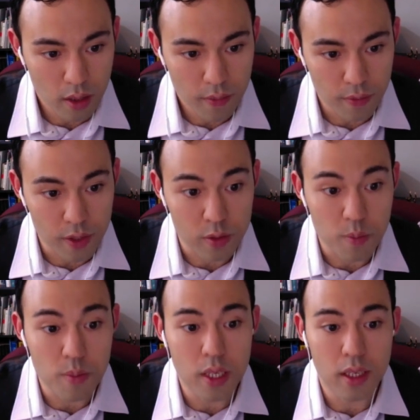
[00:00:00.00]
this
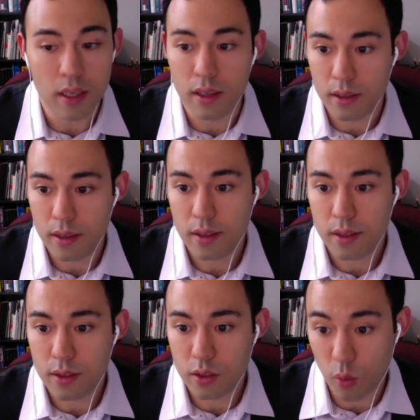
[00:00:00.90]
mini
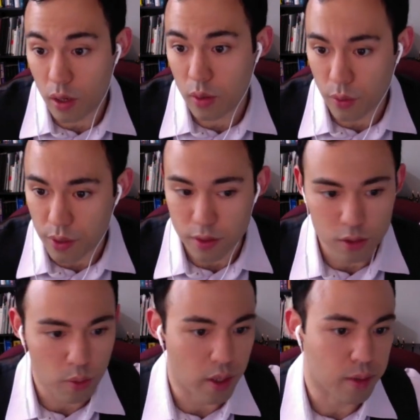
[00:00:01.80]
square within a
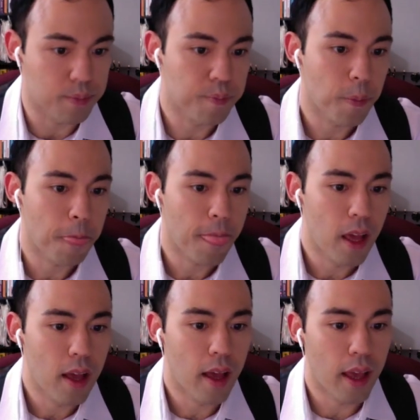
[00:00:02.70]
square.
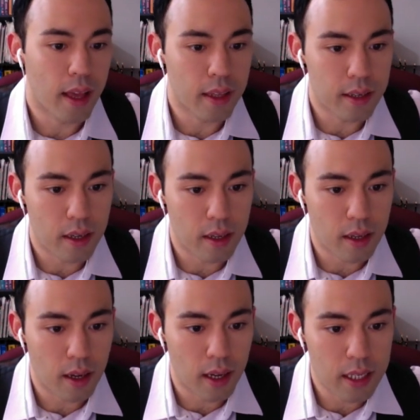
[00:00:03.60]
And
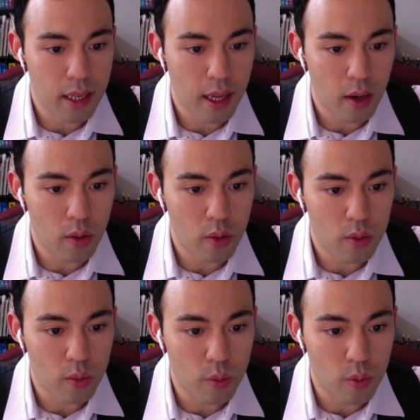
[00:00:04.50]

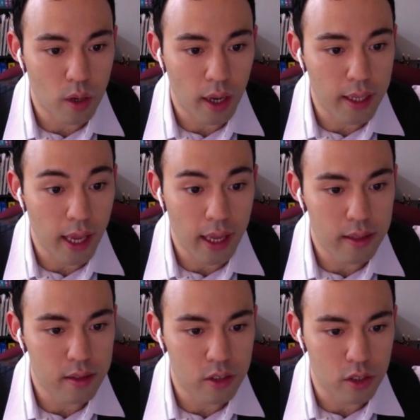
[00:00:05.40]
I can't
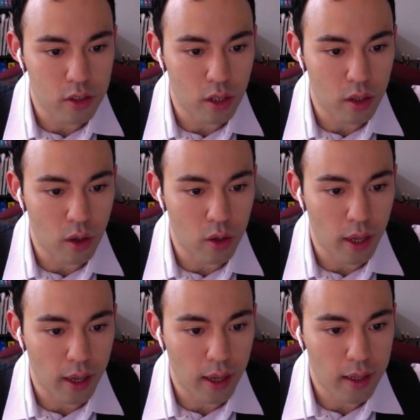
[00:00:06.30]
just go,
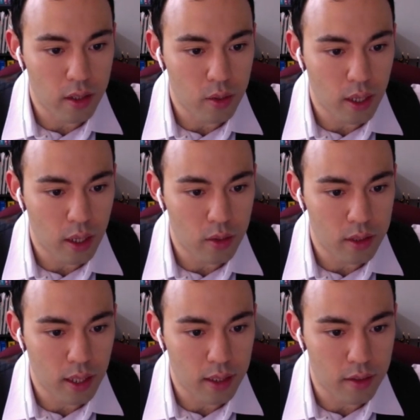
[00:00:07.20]
okay, hey, you know what, I'm going
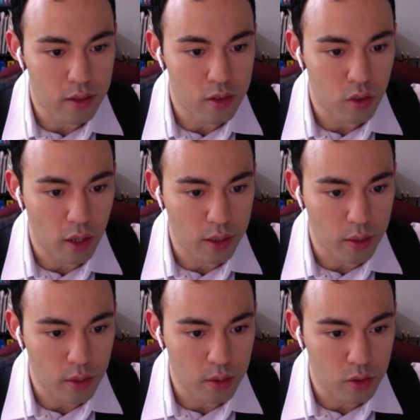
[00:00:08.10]
to take this triangle,
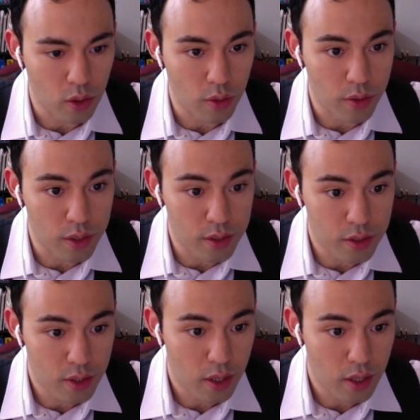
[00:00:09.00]
I'm going to draw this,